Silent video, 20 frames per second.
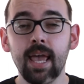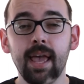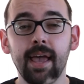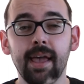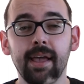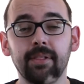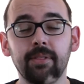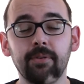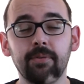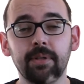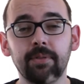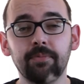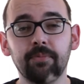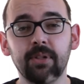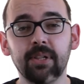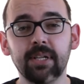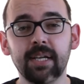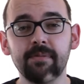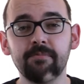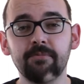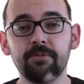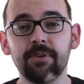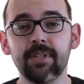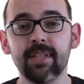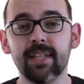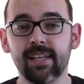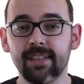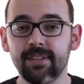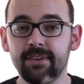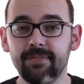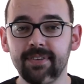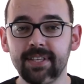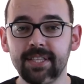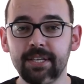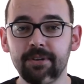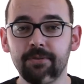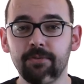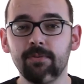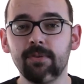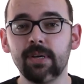Hello and welcome to another
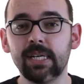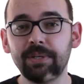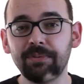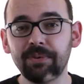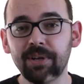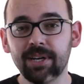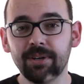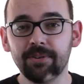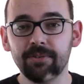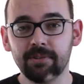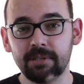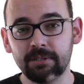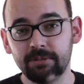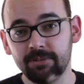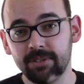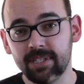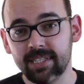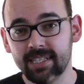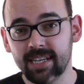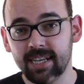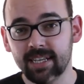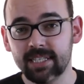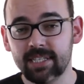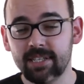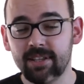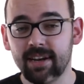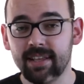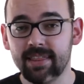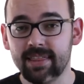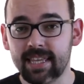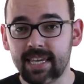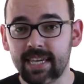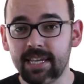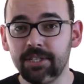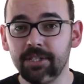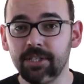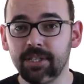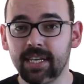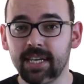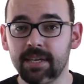video where we are going to discuss
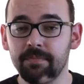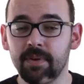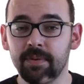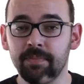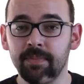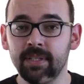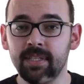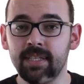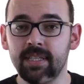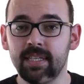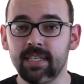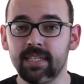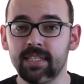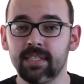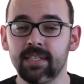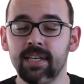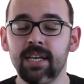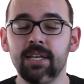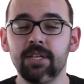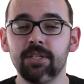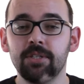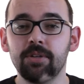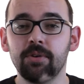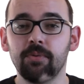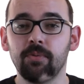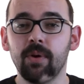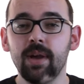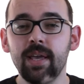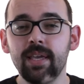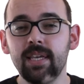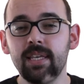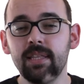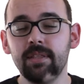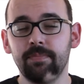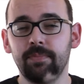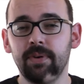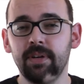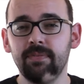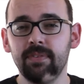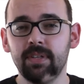strategic capabilities. So, in
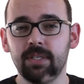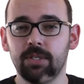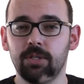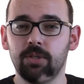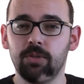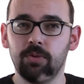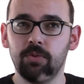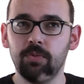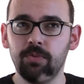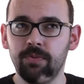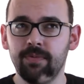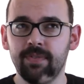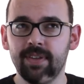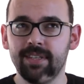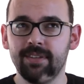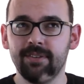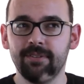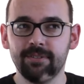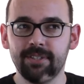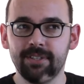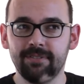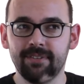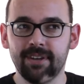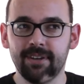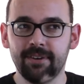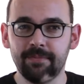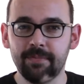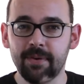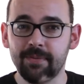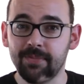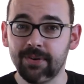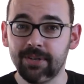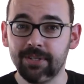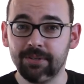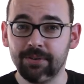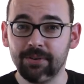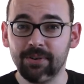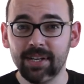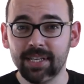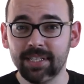the previous two videos, if I remember
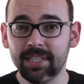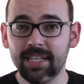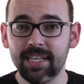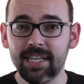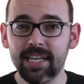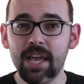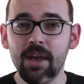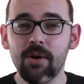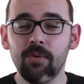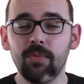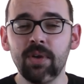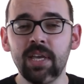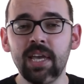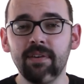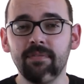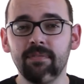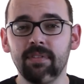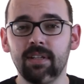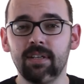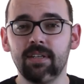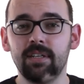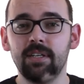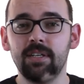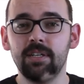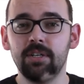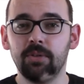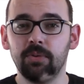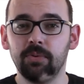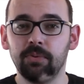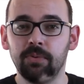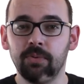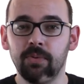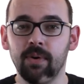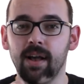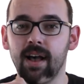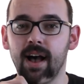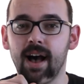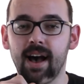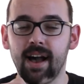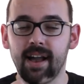it correctly, we have learned to
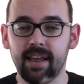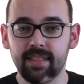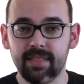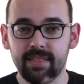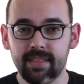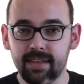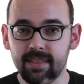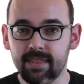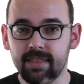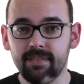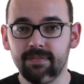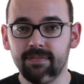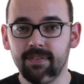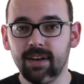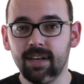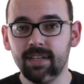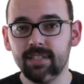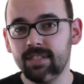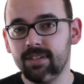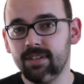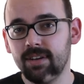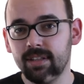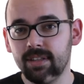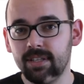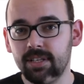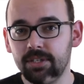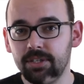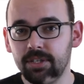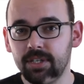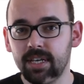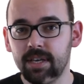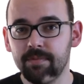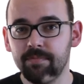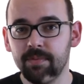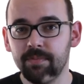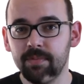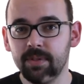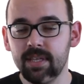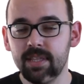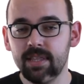identify strategic
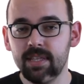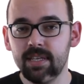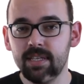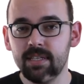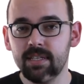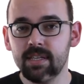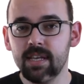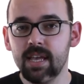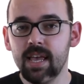capabilities